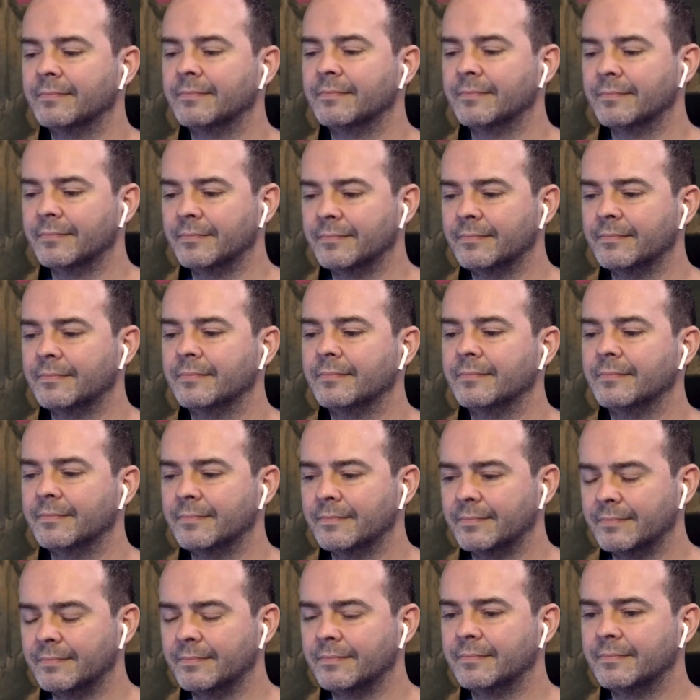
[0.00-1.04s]

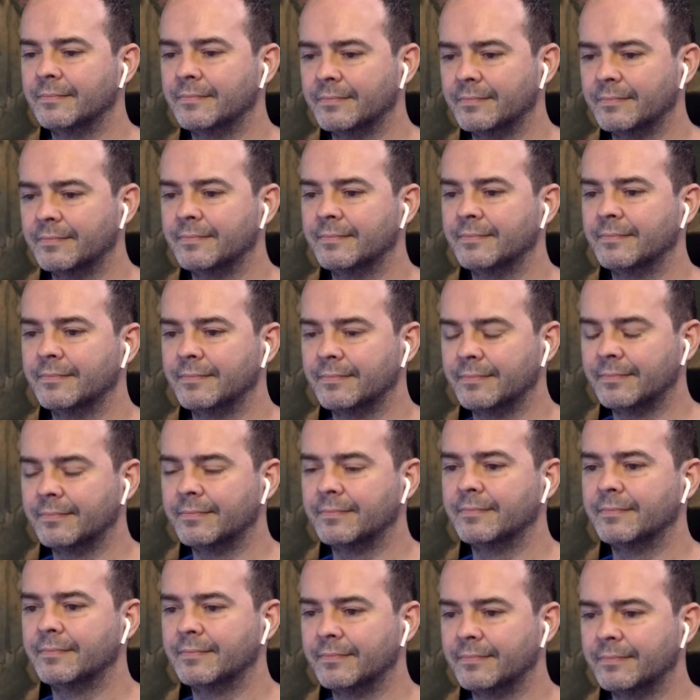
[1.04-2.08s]

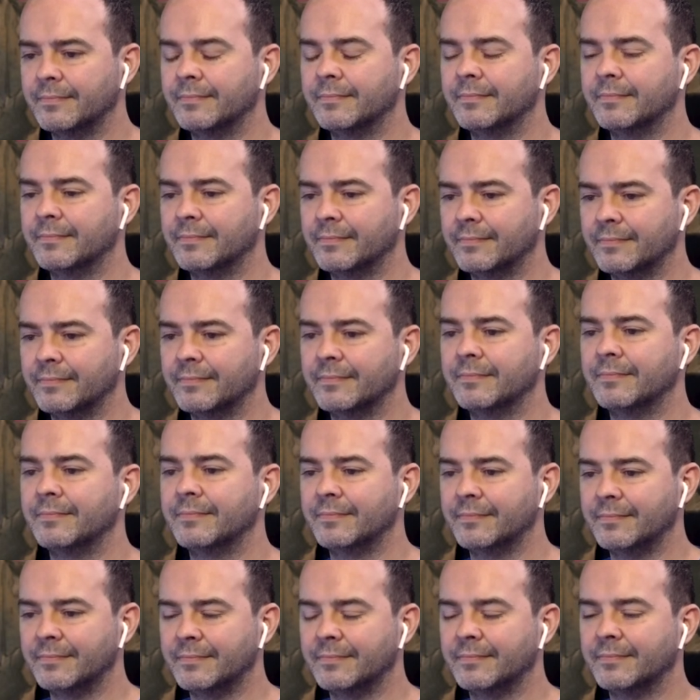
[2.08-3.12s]

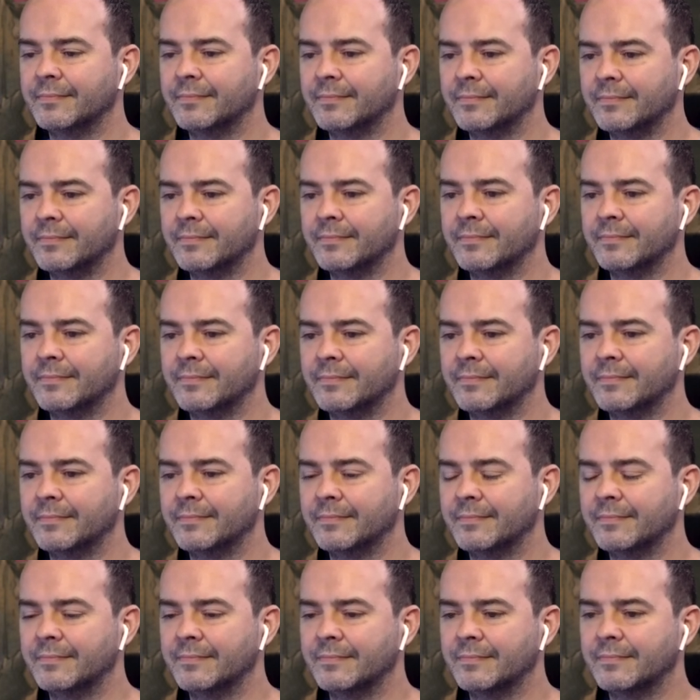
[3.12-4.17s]

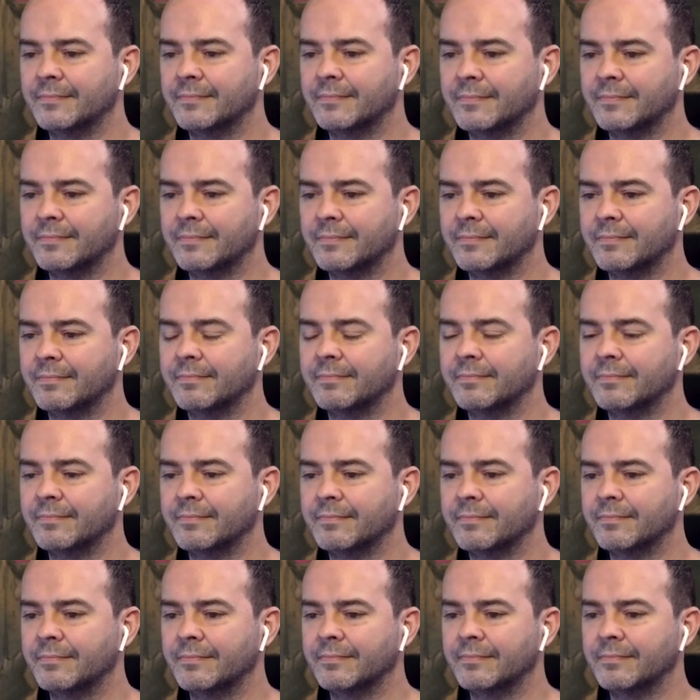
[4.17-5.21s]

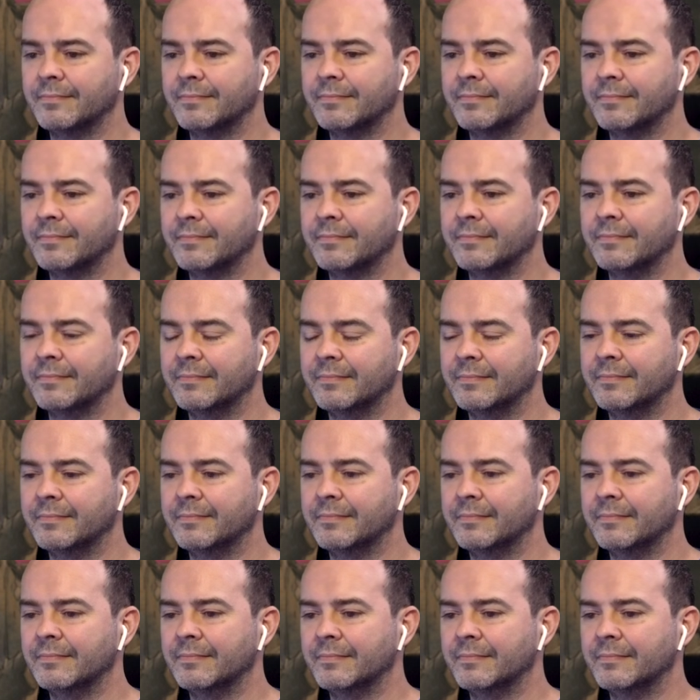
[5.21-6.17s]
[no speech]